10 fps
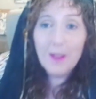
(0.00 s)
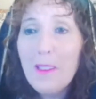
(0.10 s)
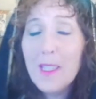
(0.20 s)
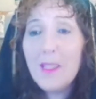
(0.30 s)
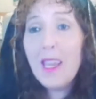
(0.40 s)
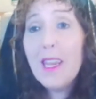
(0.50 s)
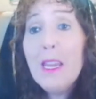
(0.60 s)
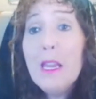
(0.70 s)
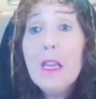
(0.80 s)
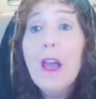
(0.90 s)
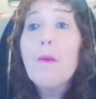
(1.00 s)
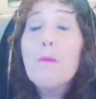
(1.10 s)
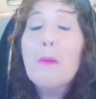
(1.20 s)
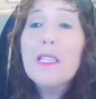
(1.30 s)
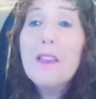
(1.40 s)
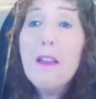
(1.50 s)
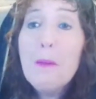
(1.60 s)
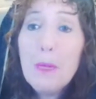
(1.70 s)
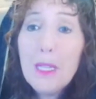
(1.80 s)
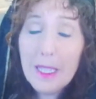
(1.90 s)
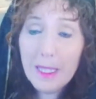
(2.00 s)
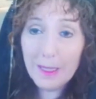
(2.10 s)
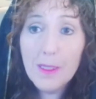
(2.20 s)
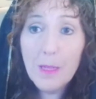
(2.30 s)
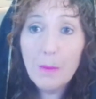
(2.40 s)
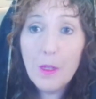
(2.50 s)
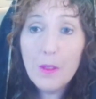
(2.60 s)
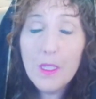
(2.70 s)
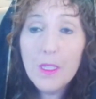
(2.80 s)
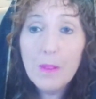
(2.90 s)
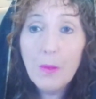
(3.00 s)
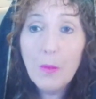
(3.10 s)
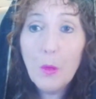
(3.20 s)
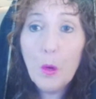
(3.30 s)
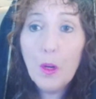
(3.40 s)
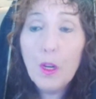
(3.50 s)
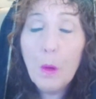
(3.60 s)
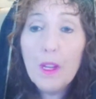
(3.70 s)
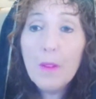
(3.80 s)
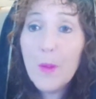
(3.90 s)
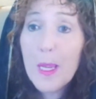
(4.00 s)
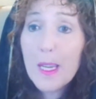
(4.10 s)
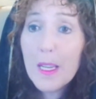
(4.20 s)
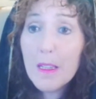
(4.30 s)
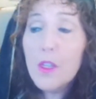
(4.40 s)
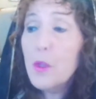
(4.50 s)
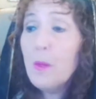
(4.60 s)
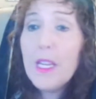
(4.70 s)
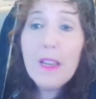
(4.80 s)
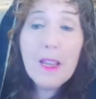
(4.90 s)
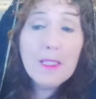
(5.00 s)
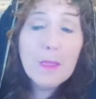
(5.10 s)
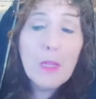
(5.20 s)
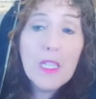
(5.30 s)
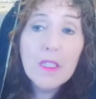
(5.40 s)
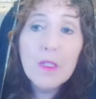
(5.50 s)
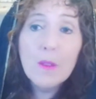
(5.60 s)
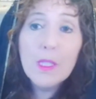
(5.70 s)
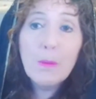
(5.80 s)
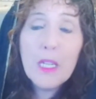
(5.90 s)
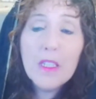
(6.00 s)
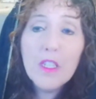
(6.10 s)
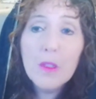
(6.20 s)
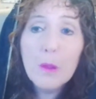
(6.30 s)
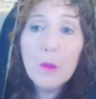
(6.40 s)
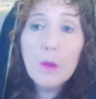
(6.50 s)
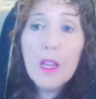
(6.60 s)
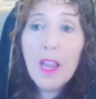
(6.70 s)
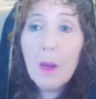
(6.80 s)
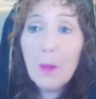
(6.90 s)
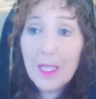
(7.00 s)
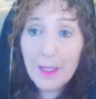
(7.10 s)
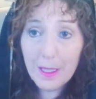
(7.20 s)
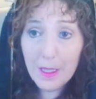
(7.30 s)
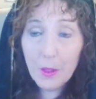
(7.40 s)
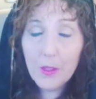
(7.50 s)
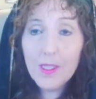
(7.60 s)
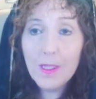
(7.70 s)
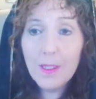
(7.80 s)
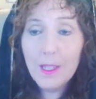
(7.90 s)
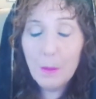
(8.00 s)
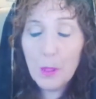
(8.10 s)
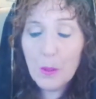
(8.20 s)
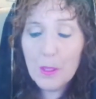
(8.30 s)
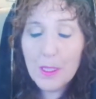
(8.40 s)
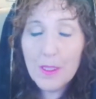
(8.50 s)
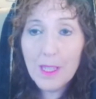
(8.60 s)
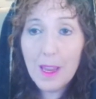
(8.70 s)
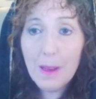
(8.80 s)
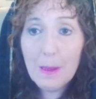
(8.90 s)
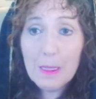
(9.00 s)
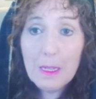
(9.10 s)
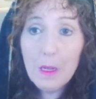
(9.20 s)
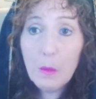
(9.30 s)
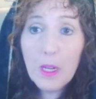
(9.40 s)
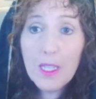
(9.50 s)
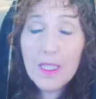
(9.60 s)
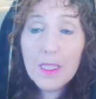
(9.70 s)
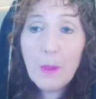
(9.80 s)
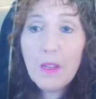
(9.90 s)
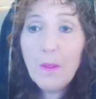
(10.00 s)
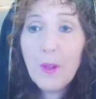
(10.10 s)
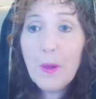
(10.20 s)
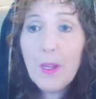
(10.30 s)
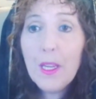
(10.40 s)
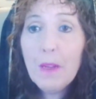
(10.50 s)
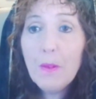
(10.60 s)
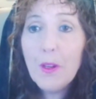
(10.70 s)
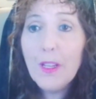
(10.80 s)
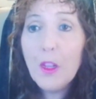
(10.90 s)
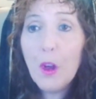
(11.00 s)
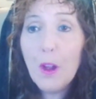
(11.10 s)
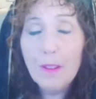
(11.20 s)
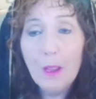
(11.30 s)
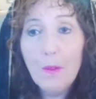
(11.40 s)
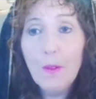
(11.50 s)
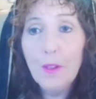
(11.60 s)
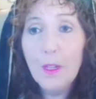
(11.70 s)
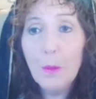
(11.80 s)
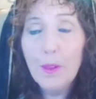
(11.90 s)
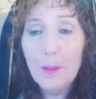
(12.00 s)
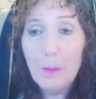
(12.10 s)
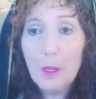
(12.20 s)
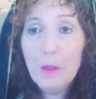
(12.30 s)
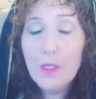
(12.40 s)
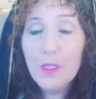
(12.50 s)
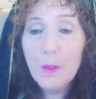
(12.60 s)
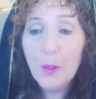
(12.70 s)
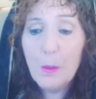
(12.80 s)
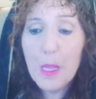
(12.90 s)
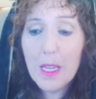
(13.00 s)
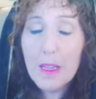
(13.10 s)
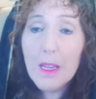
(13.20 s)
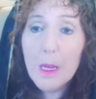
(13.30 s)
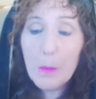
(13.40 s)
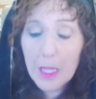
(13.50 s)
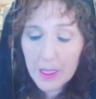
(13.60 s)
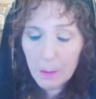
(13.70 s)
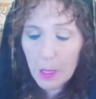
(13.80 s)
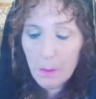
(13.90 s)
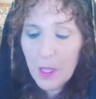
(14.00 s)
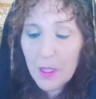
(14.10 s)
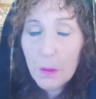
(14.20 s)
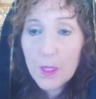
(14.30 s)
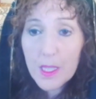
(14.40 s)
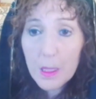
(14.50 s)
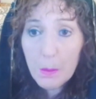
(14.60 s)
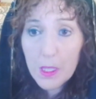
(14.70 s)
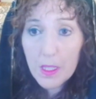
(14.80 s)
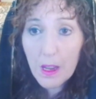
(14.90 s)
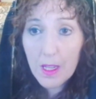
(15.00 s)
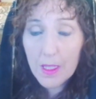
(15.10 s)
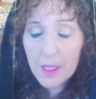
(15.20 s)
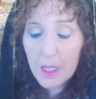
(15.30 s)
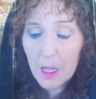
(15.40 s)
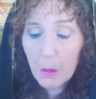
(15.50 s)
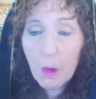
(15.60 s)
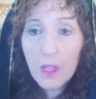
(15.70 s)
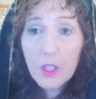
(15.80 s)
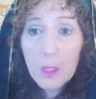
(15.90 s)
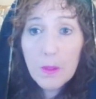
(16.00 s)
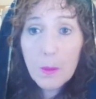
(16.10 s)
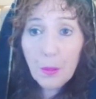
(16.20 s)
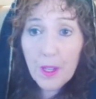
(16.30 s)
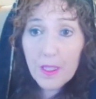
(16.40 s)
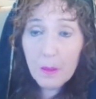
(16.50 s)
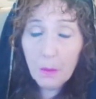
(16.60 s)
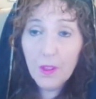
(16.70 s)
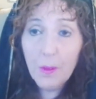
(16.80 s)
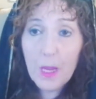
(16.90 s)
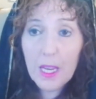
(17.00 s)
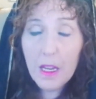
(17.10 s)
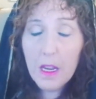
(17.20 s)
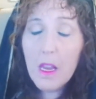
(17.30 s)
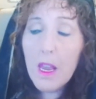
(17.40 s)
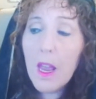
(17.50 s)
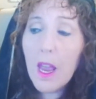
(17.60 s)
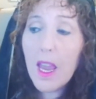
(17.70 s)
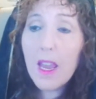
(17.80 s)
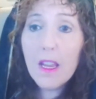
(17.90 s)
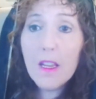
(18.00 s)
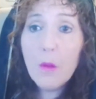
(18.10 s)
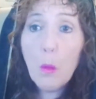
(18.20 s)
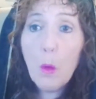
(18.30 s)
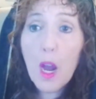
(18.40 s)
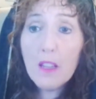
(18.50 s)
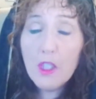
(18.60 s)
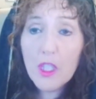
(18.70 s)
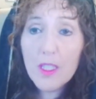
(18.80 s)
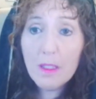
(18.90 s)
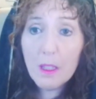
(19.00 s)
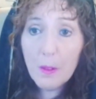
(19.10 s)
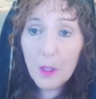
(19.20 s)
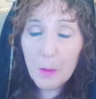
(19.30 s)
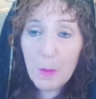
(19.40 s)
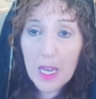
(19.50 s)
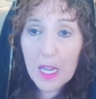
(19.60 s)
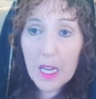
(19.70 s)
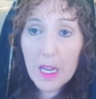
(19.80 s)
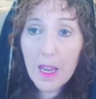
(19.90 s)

Today, my topic is hypnosis for going vegan. Doreet asked me to speak to how I got interested in hypnosis, and really, it's been a very, very long love affair with hypnosis for me because my mother was hypnotized while she was pregnant with me and while she delivered me.